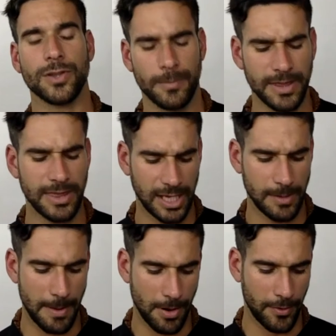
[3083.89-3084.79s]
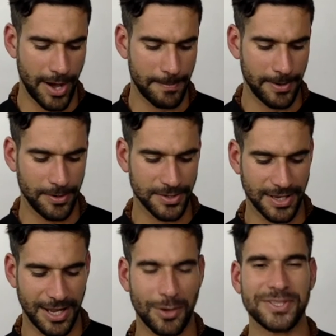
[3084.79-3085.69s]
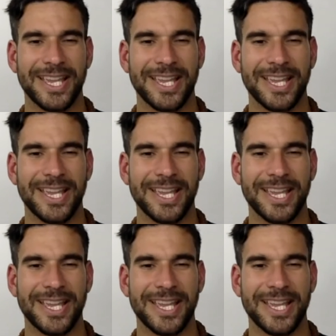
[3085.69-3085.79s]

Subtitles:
So I've been thinking about my grandparents today. I was